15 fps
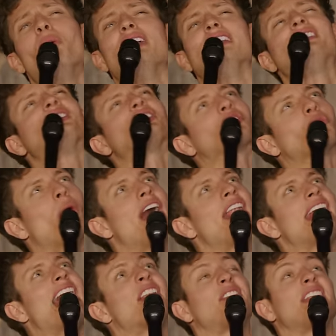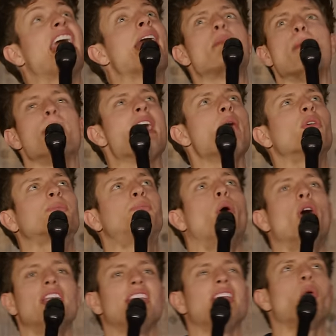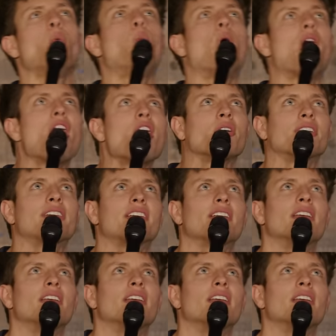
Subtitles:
He was sweaty after, yeah, my man was putting in work.